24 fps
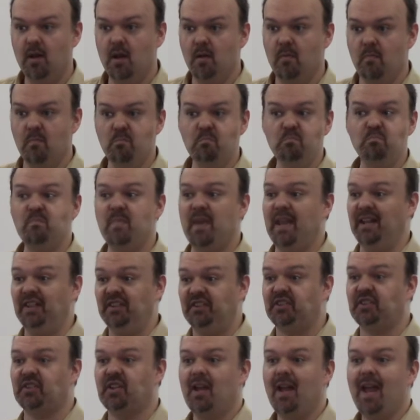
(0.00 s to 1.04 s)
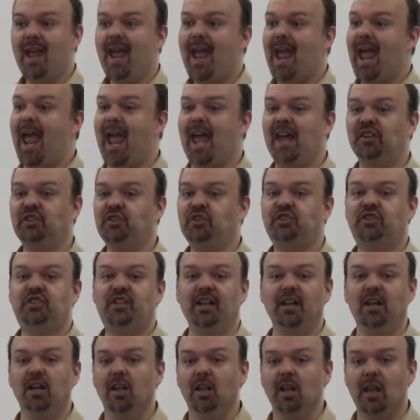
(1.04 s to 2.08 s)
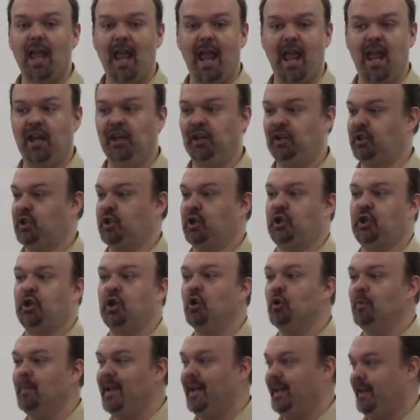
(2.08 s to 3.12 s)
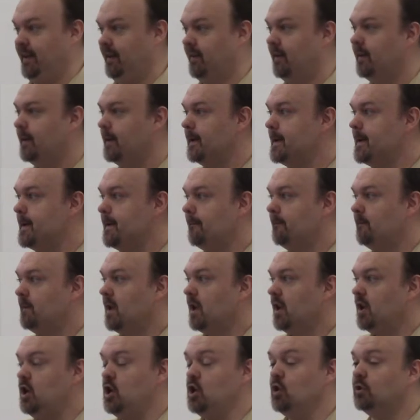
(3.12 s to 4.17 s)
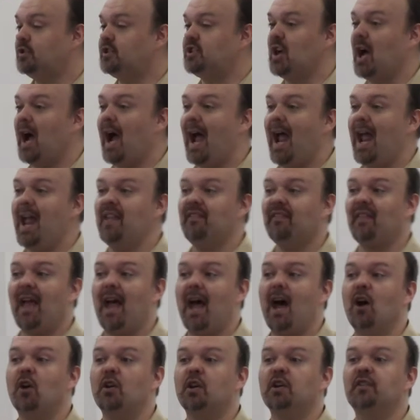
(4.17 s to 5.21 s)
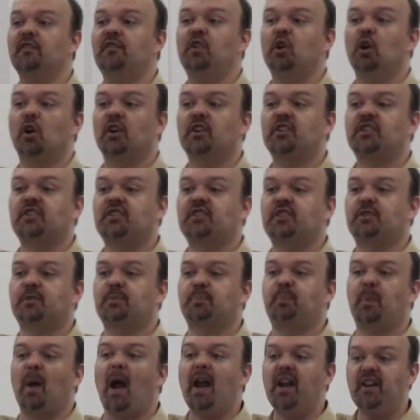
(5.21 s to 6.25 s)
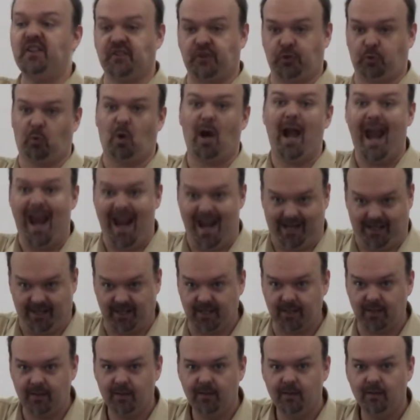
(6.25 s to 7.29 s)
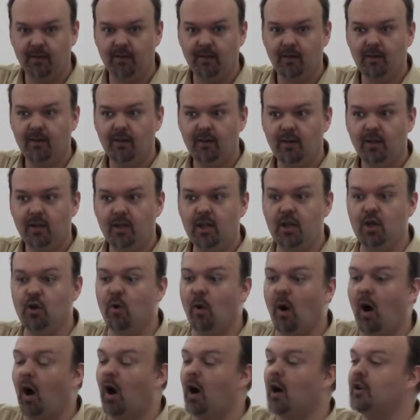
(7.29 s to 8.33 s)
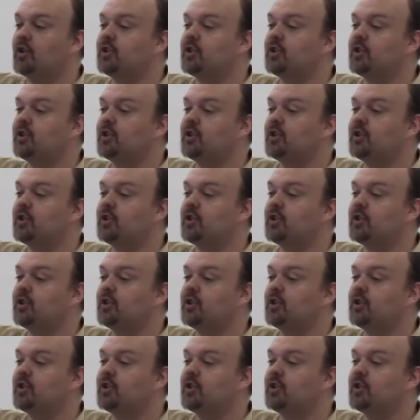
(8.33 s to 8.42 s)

mint and dill and cumin. You tithe out of your spice rack you are